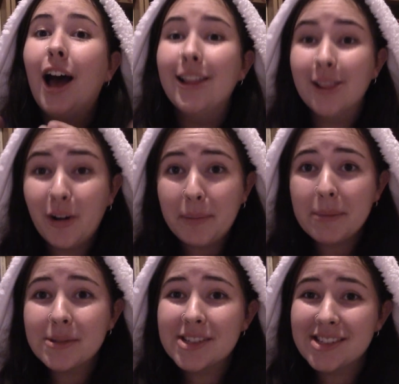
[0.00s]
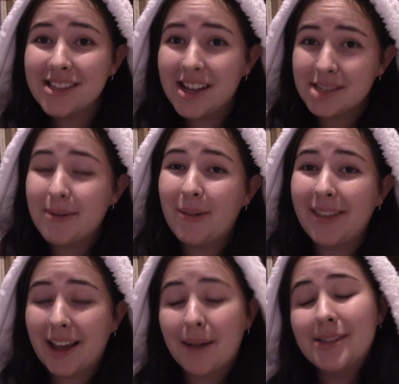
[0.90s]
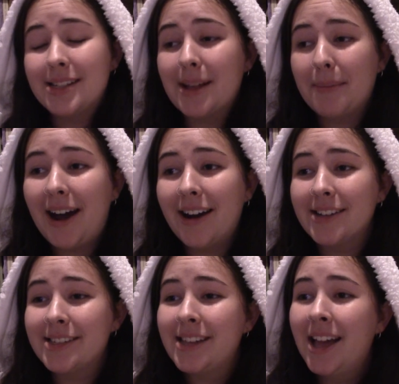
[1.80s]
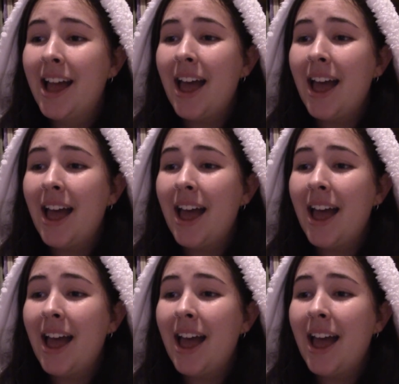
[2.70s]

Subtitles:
A lot of people's concerns about when they come to Disneyland Paris